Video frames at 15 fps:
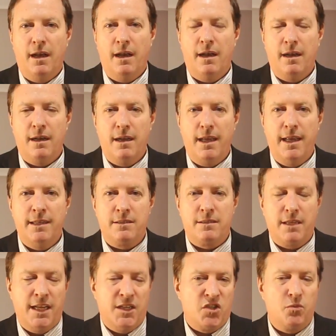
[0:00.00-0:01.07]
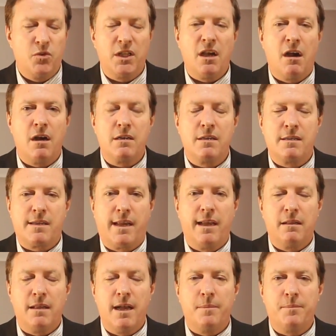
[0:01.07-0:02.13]
uh, it's it's really hard to
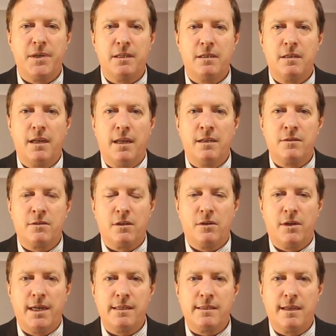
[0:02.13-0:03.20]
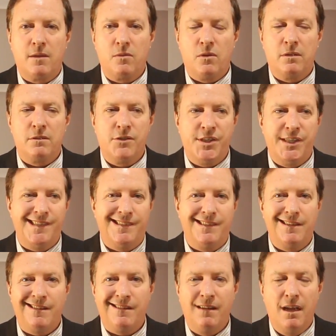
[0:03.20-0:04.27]
scale up. And and so I said, well, geez, you
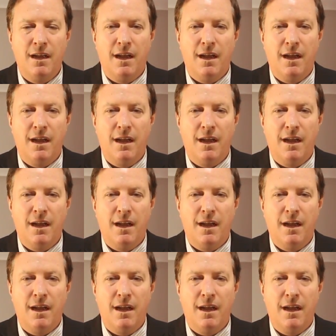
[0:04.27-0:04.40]
know,